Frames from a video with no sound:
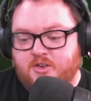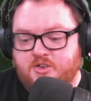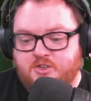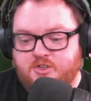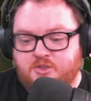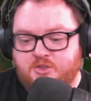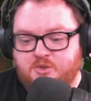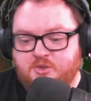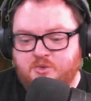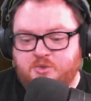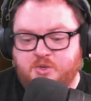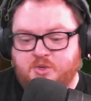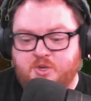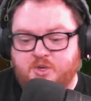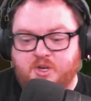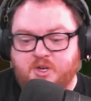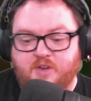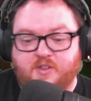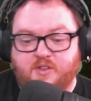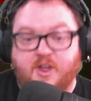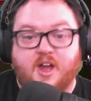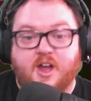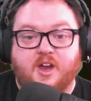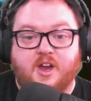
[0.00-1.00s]
you can
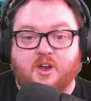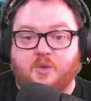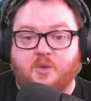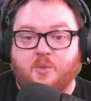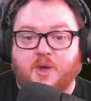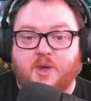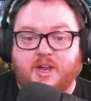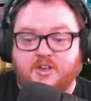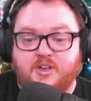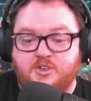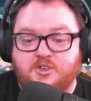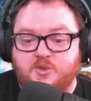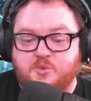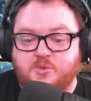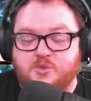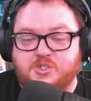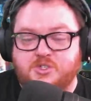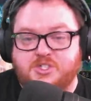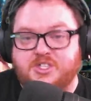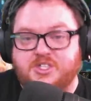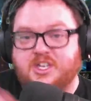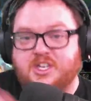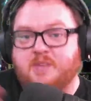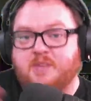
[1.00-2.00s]
unlock a way to
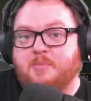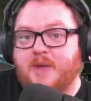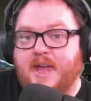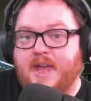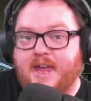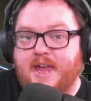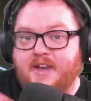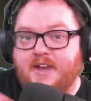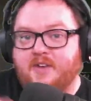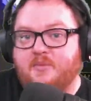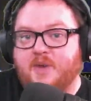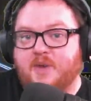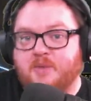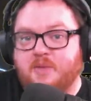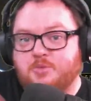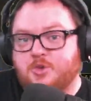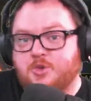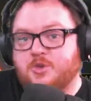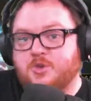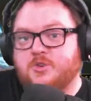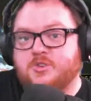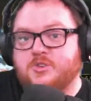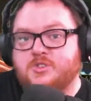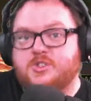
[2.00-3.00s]
skip ahead in
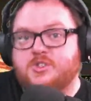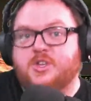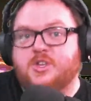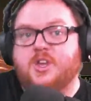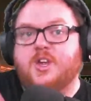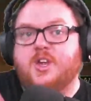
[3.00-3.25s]
Ruptures.